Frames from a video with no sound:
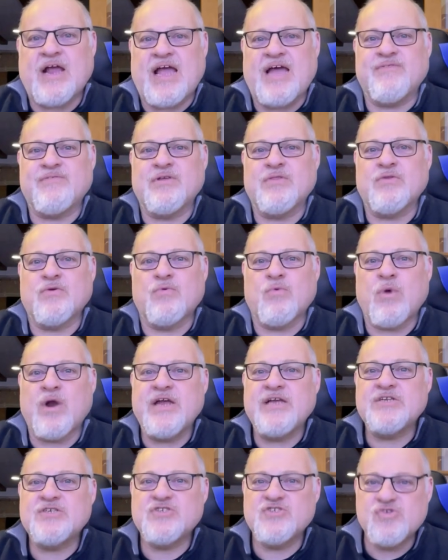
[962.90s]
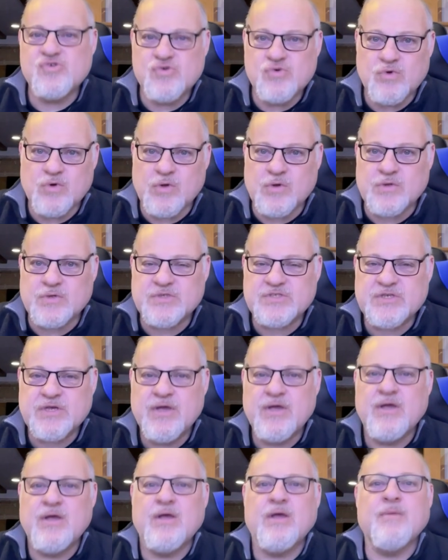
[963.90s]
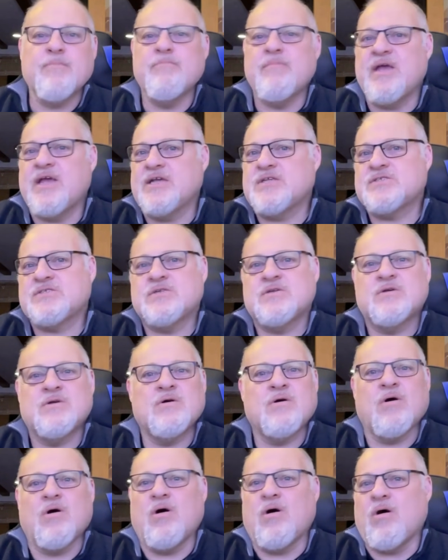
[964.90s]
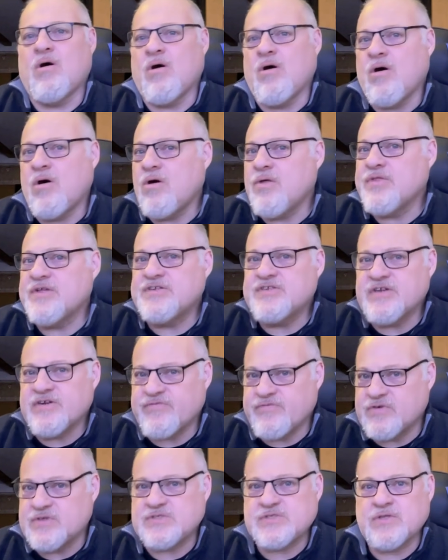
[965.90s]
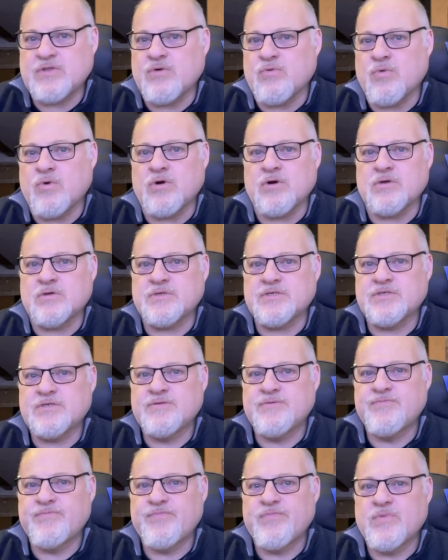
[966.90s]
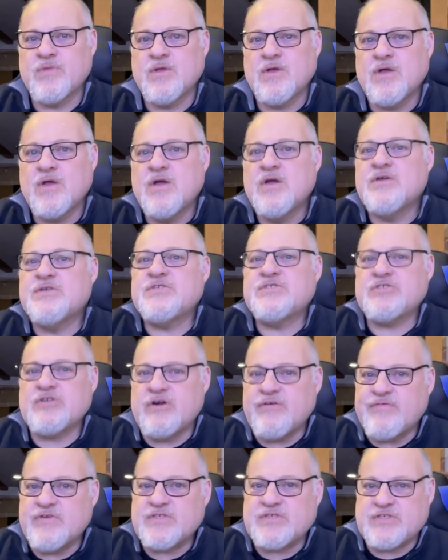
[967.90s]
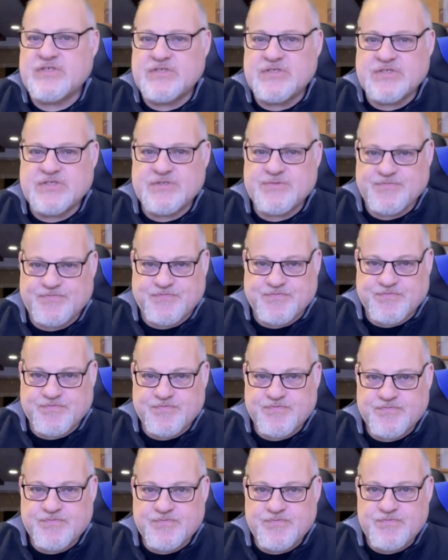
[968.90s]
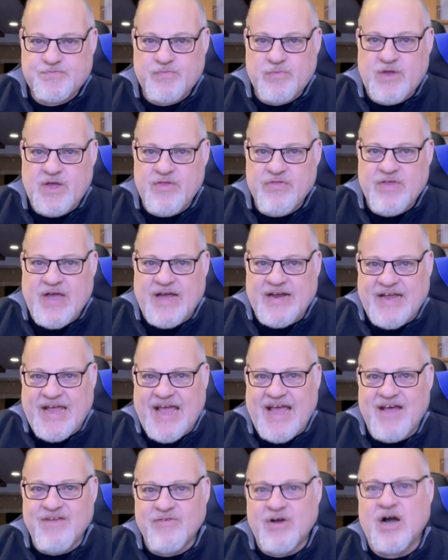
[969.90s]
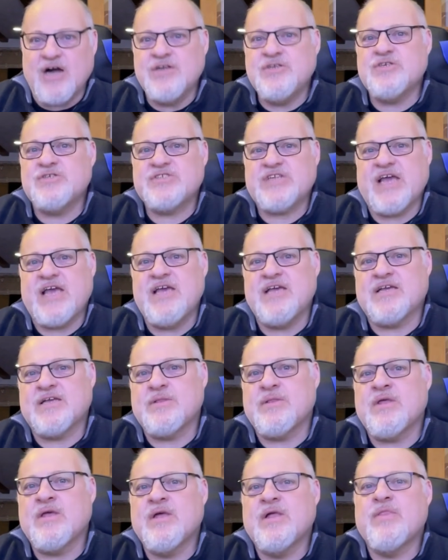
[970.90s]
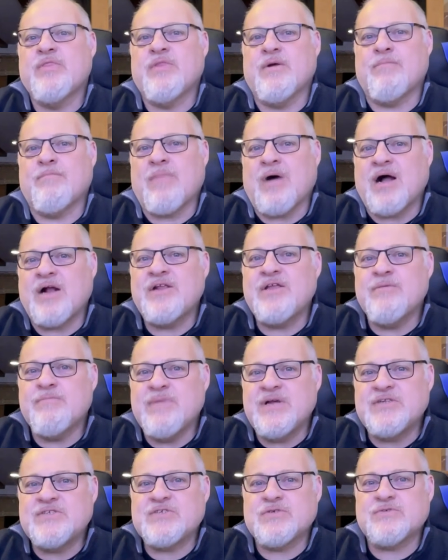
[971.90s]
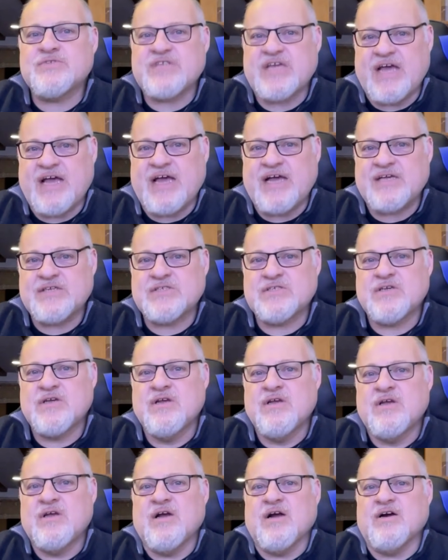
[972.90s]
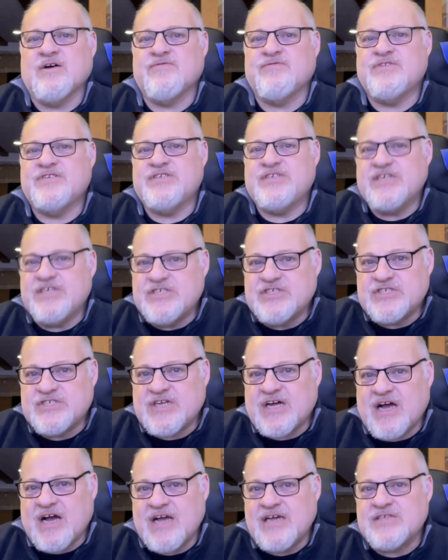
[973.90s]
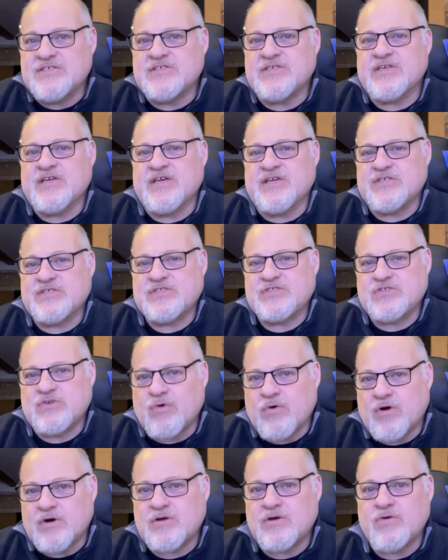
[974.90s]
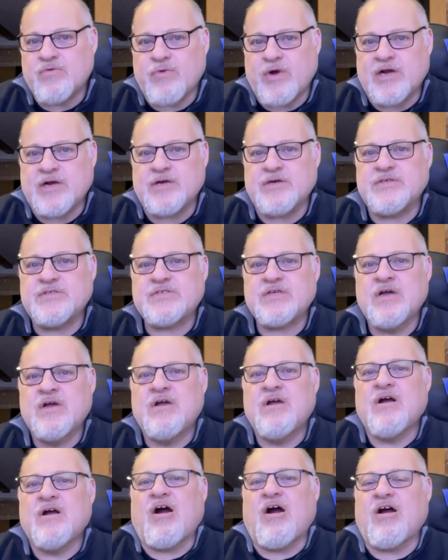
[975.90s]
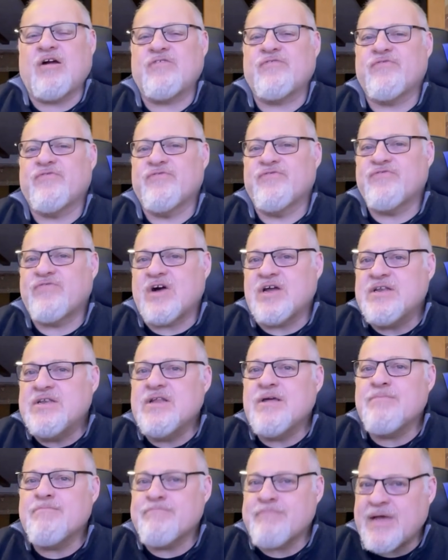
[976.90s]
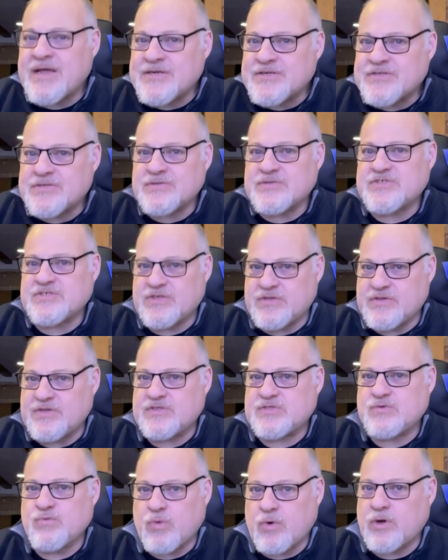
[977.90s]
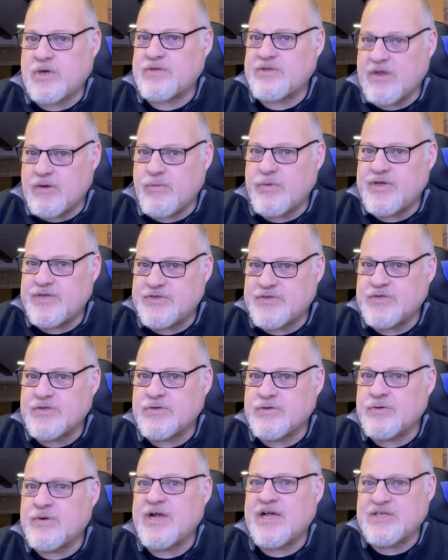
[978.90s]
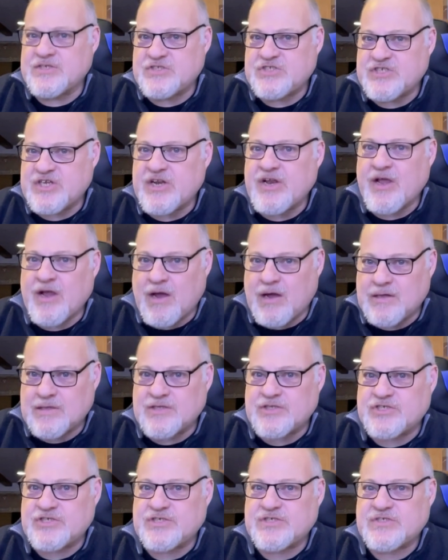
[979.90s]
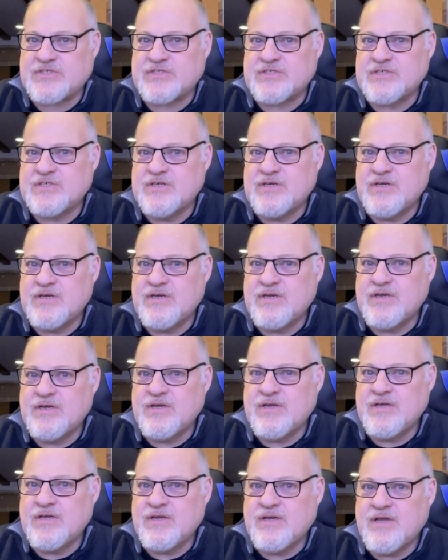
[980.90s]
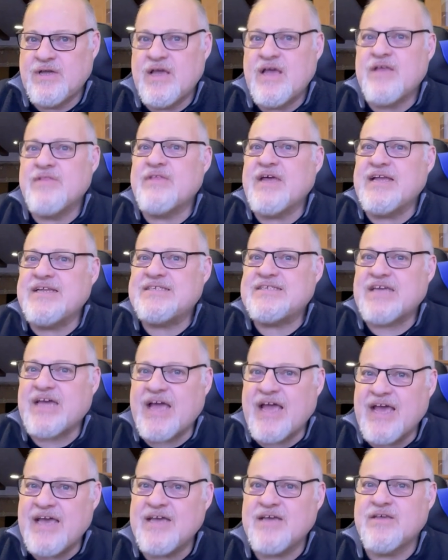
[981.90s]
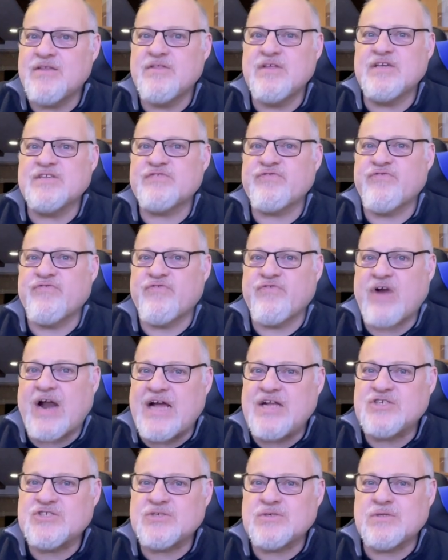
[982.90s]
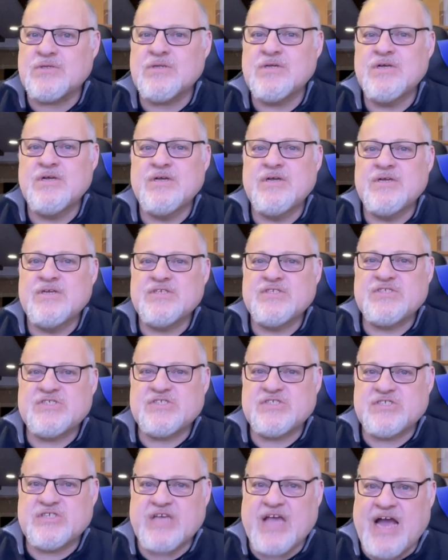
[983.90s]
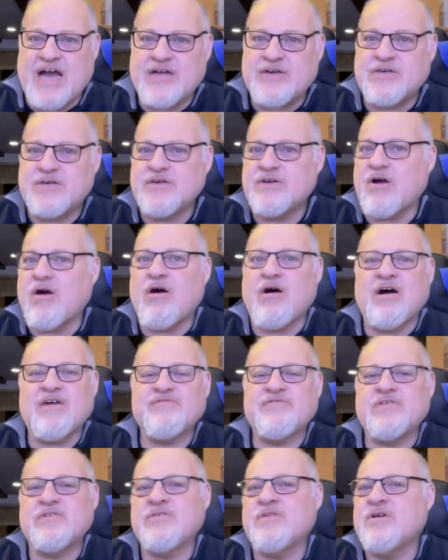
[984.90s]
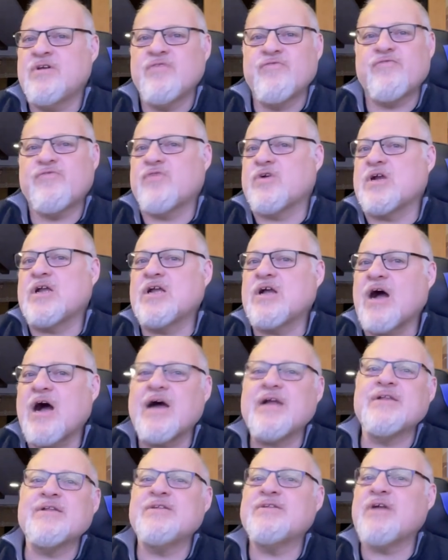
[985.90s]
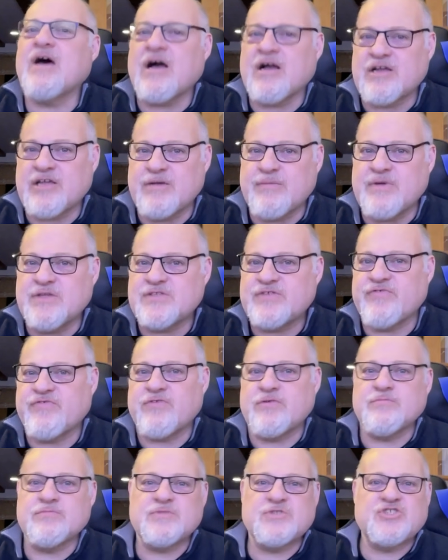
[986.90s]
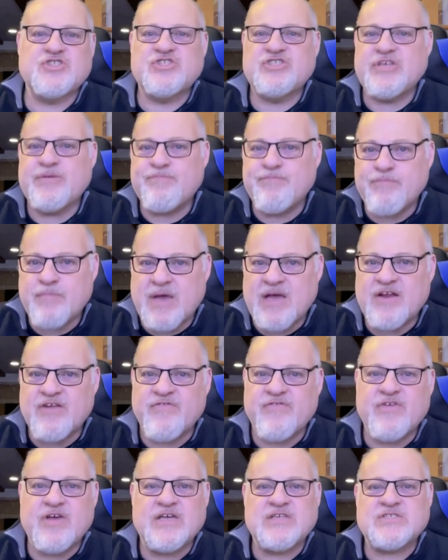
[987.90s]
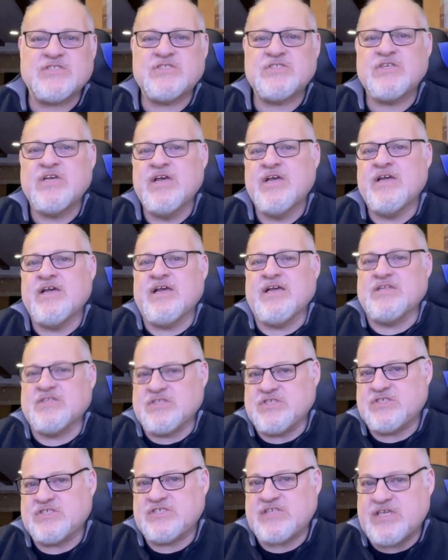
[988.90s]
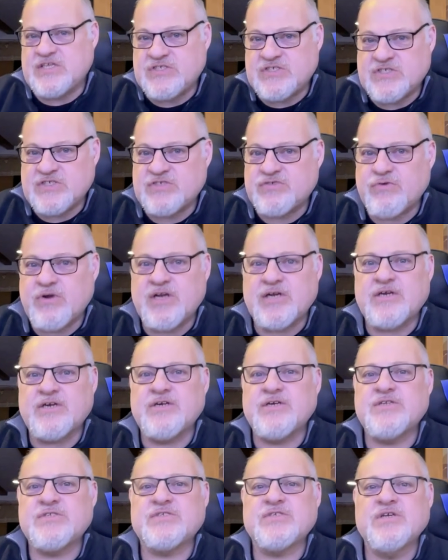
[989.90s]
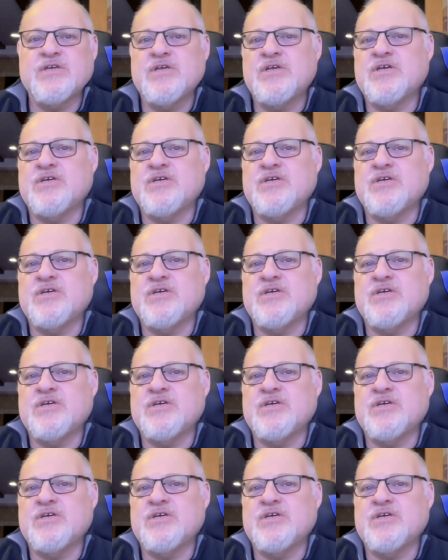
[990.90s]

having the right tools makes all the difference in the world. Services that have undertaken the monumental task of digitizing historical records are fundamental to this work that we do as genealogists. They take these fragile, scattered, often forgotten documents from ship manifests and census records